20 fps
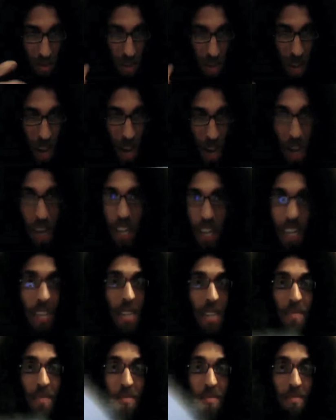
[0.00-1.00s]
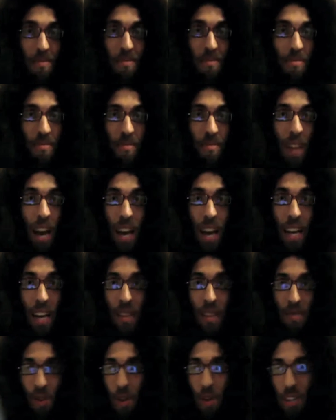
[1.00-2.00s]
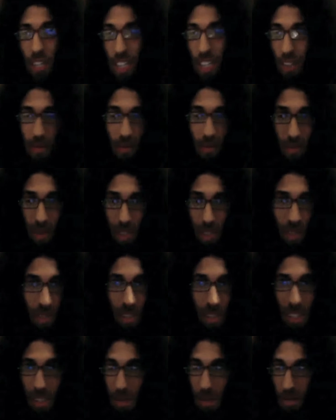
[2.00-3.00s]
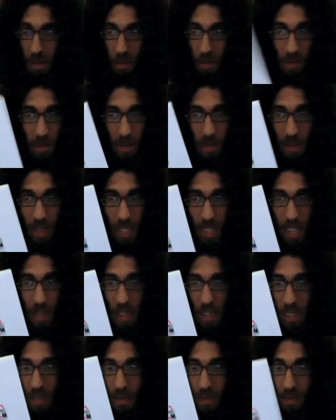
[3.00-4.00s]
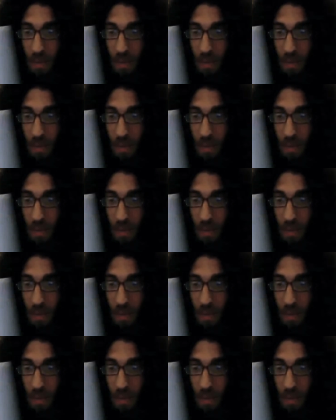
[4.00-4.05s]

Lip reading: I have no idea what this even.